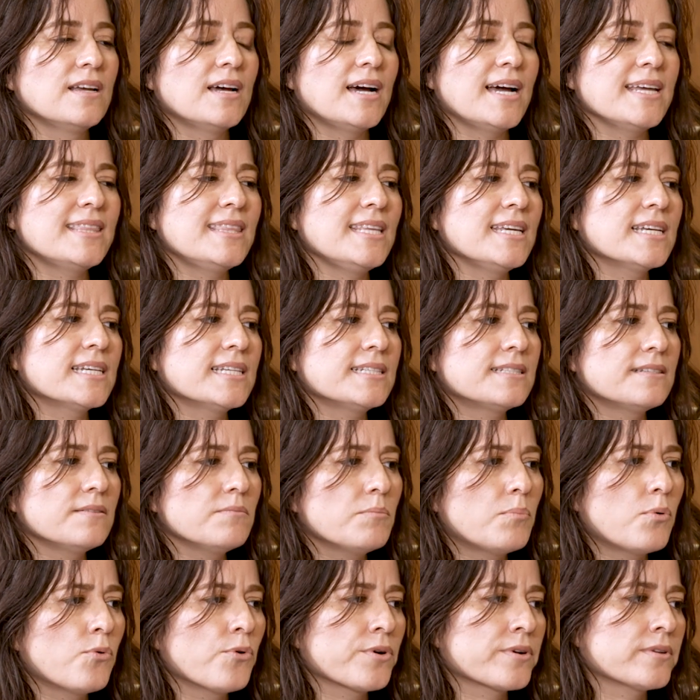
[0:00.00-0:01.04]
I think it's
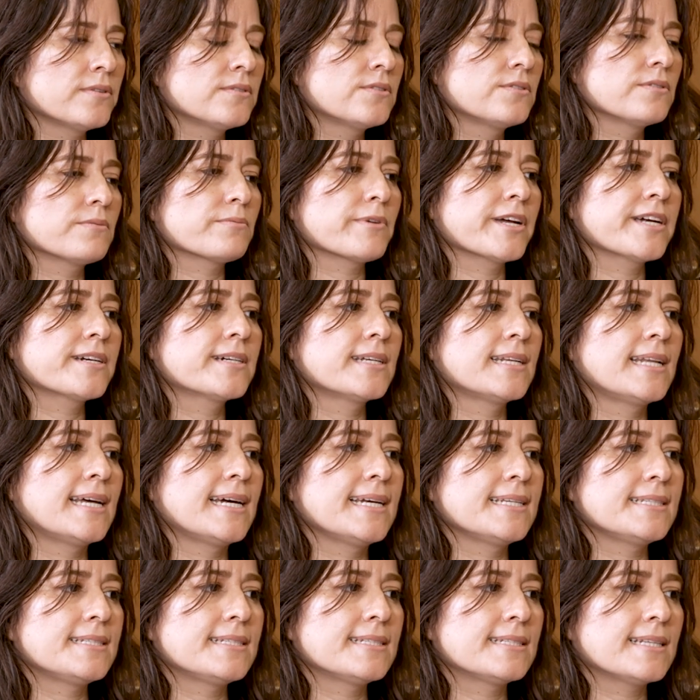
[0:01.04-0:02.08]
important to
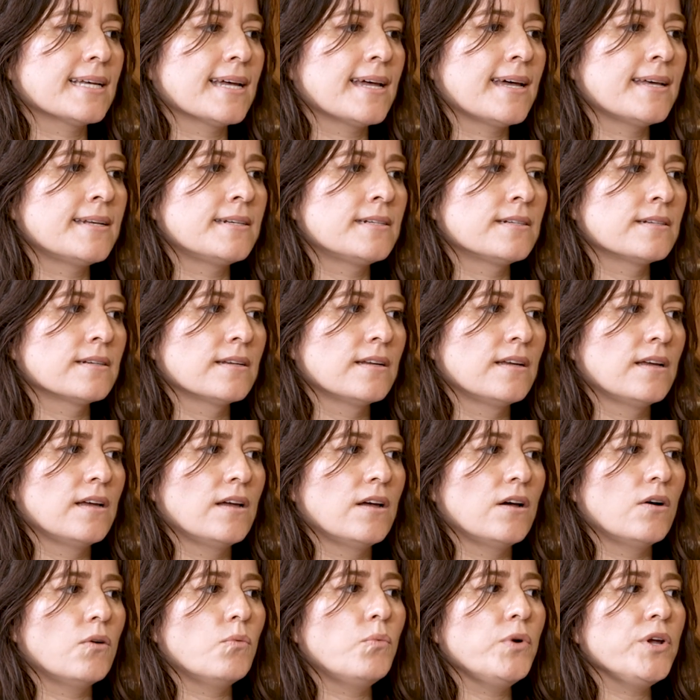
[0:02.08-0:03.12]
recognize that
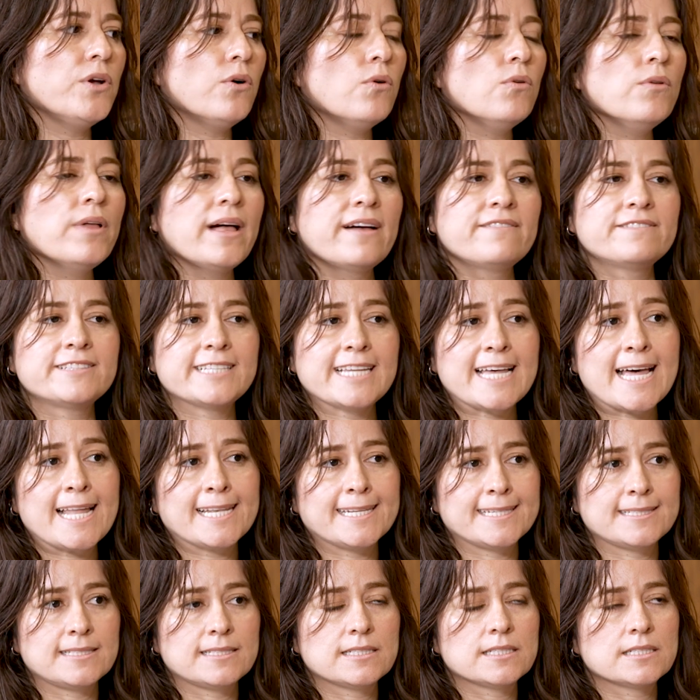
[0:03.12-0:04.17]
we all have
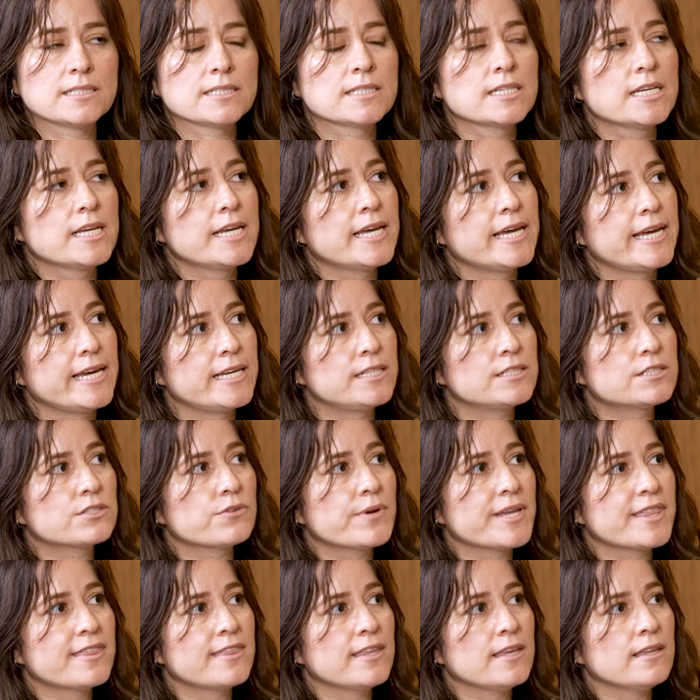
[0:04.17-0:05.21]
talents. And
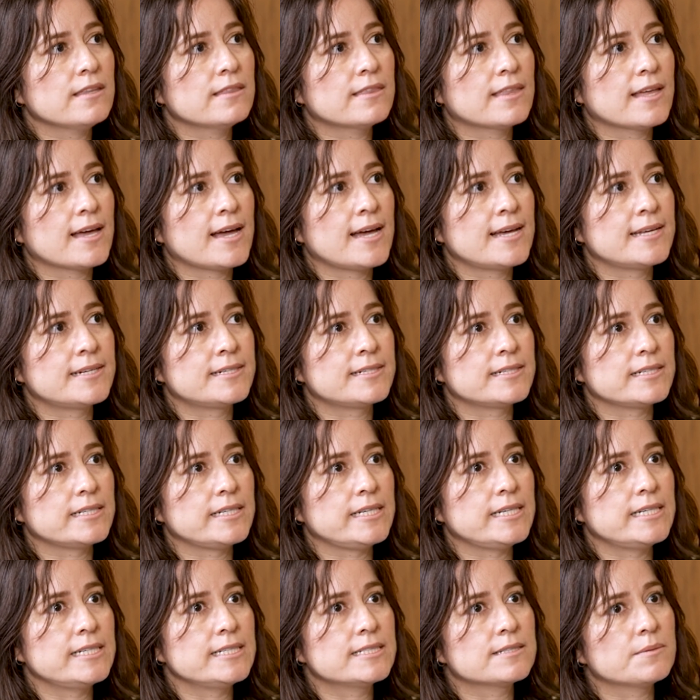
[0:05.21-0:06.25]
so I think that
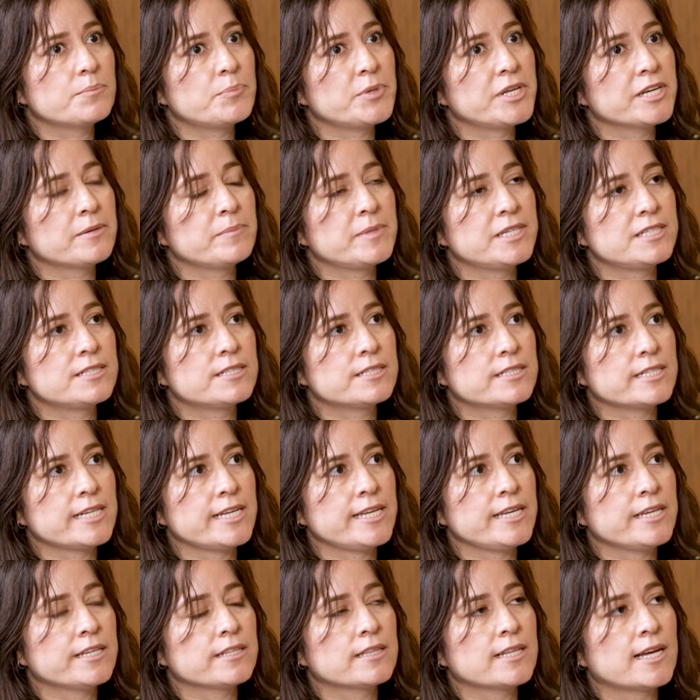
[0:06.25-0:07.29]
it is a big
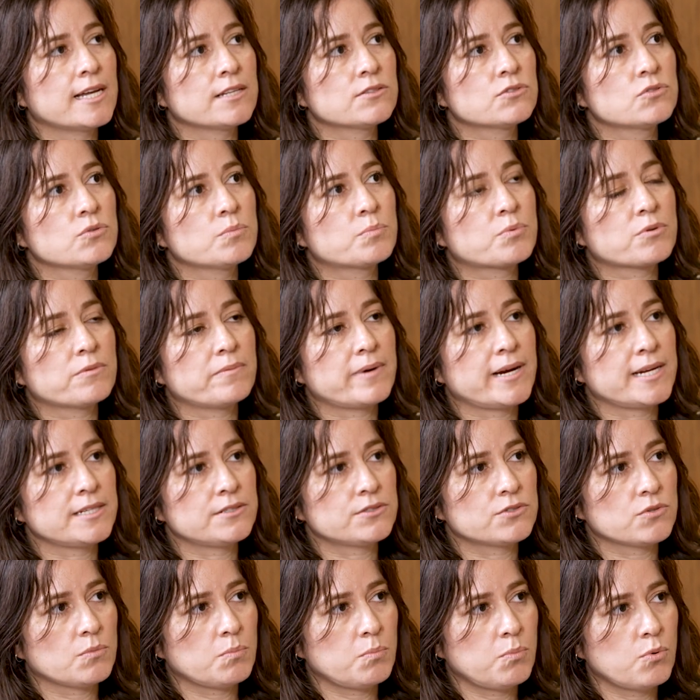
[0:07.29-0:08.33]
mistake not to provide
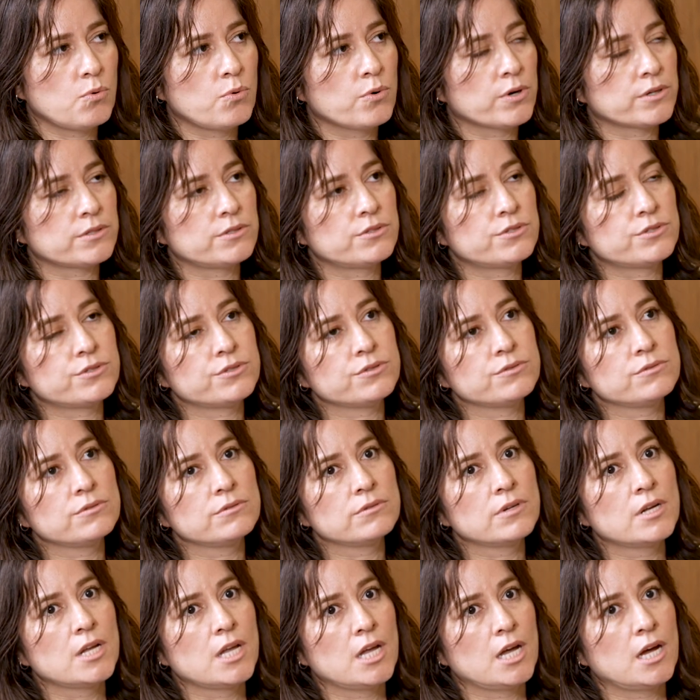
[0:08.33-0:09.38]
support
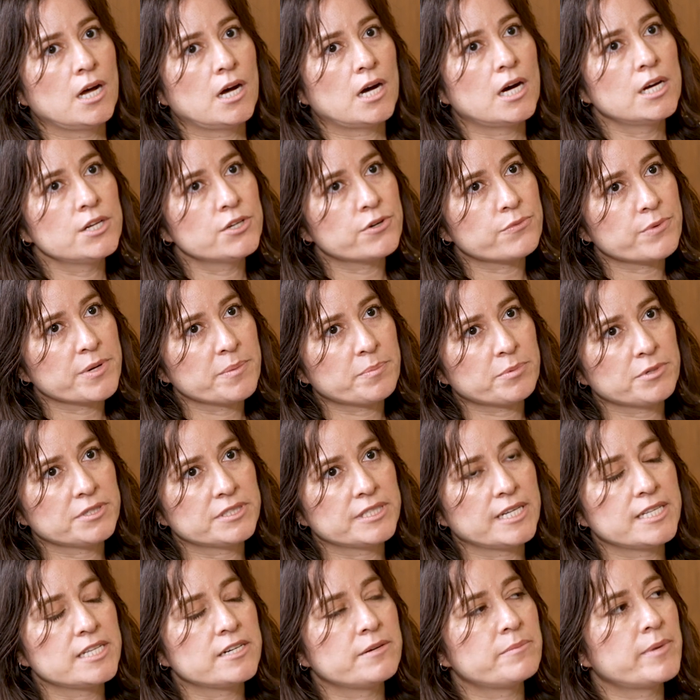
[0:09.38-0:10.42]
to
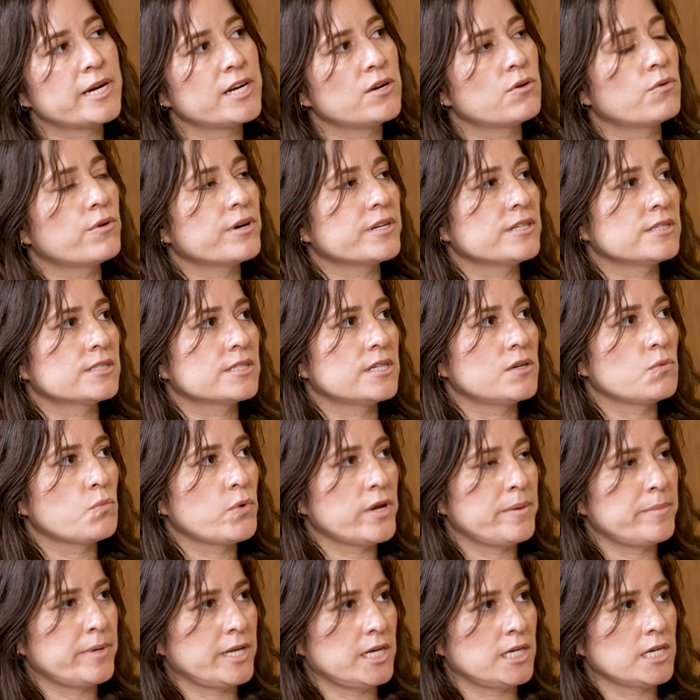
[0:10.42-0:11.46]
underrepresented minorities and
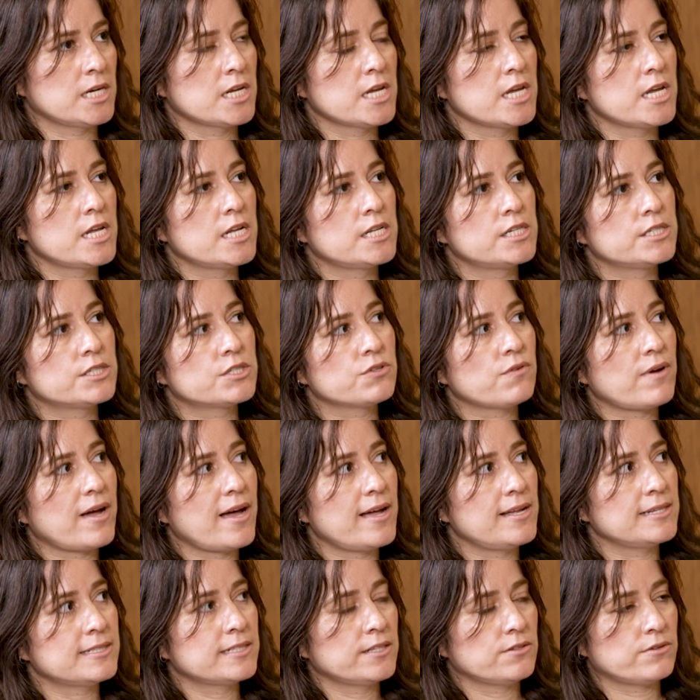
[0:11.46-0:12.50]
women. So
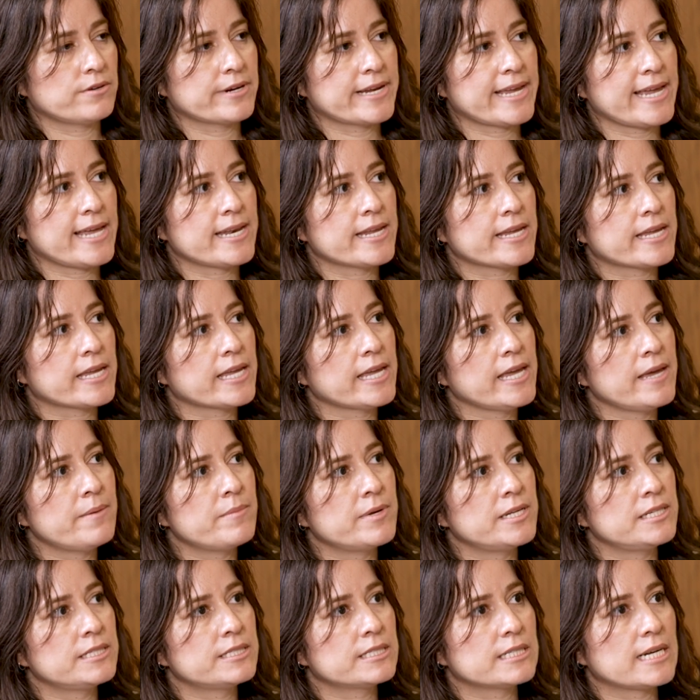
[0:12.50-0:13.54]
as an organic
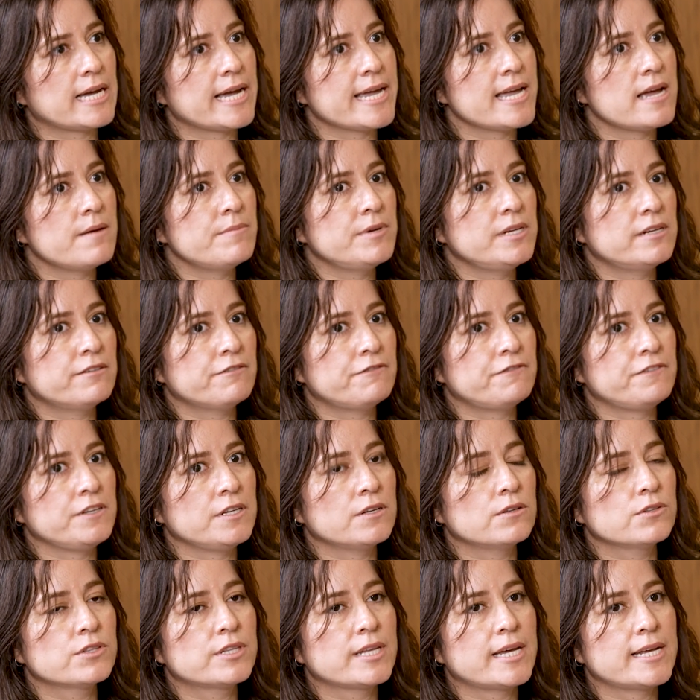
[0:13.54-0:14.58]
chemist, I am in a
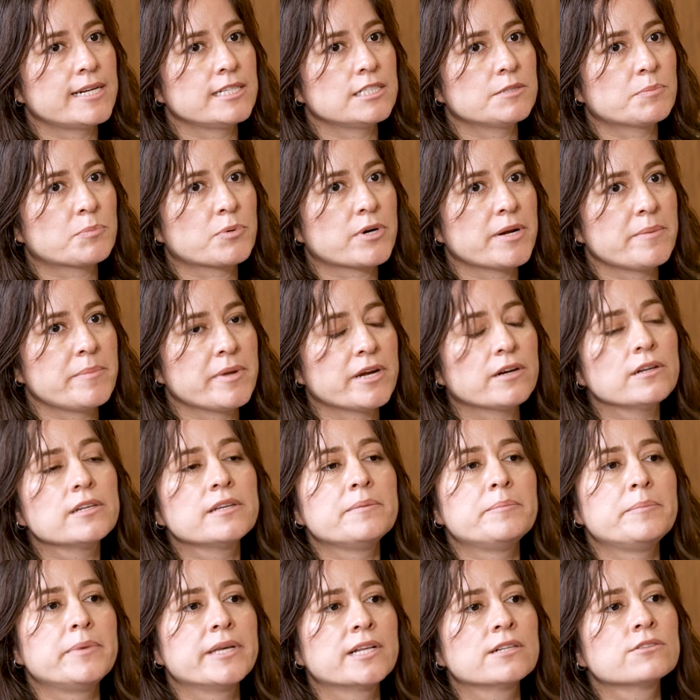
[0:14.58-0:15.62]
field that is
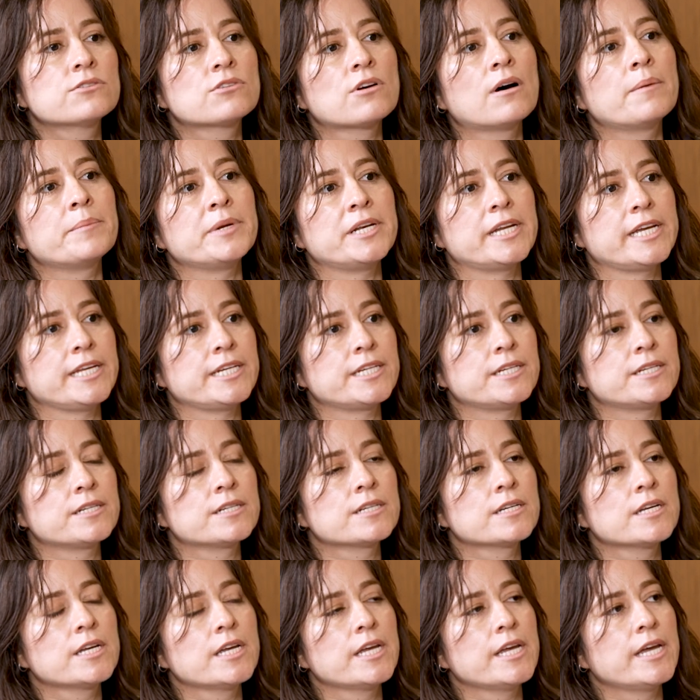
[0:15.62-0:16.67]
primarily
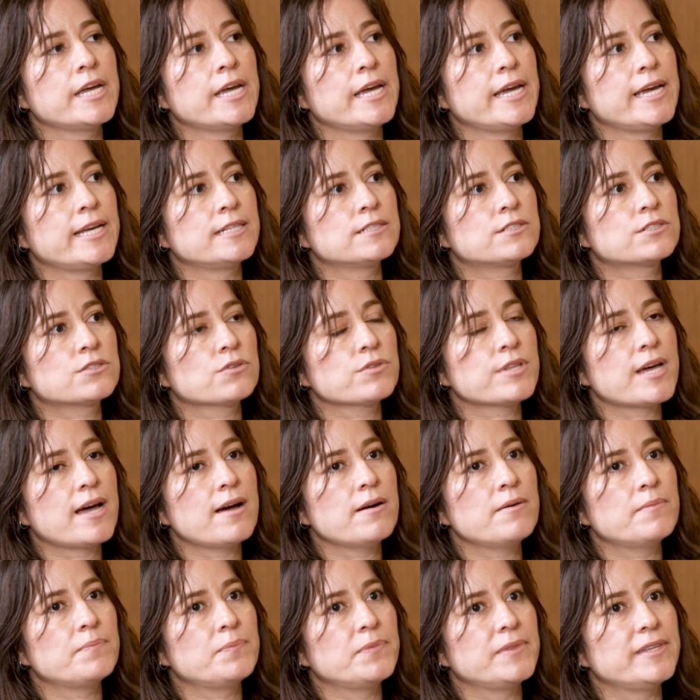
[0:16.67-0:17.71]
male-dominated. And so
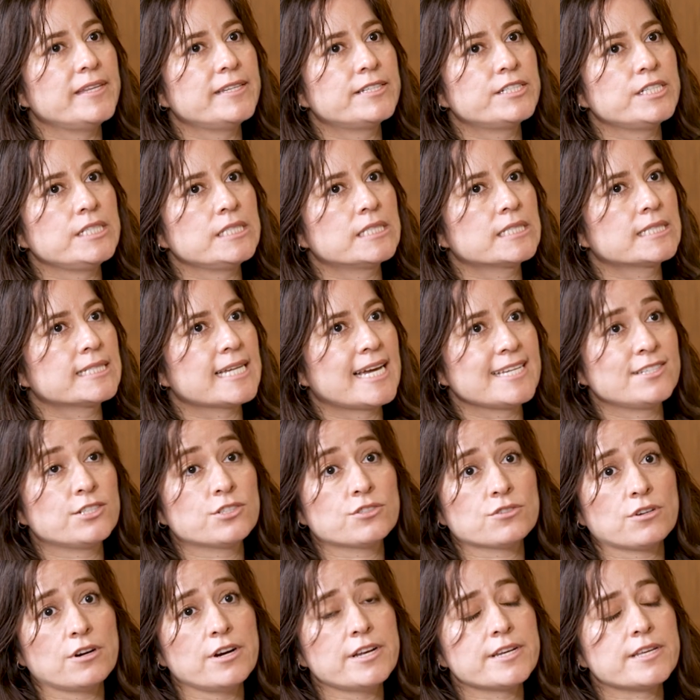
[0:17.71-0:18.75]
that since I
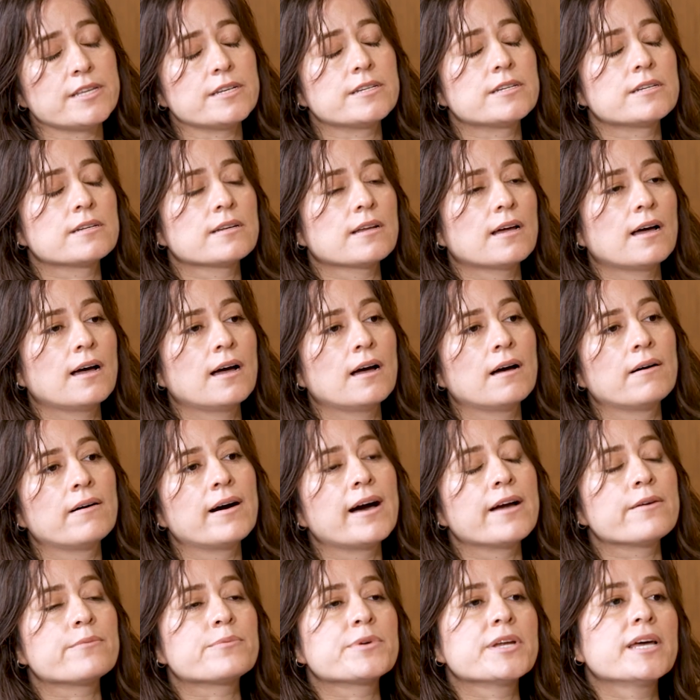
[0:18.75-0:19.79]
started,
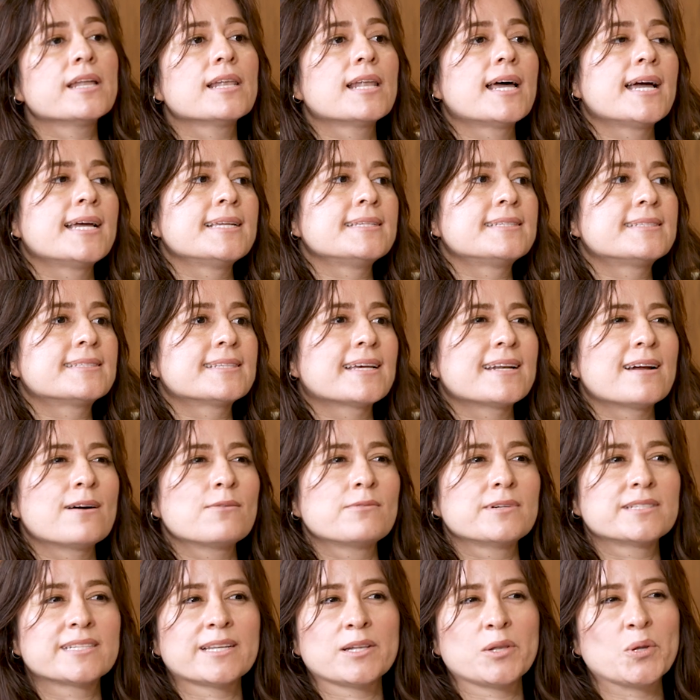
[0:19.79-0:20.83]
I realized that I
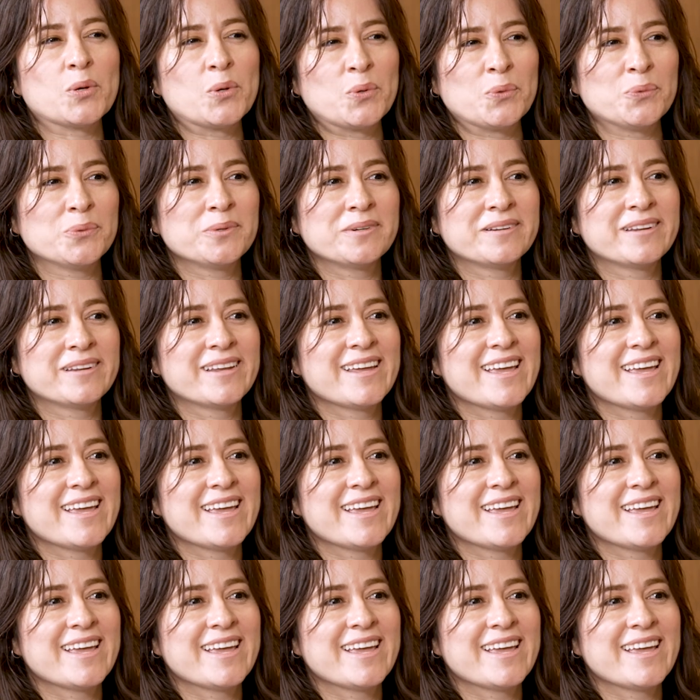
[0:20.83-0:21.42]
was alone.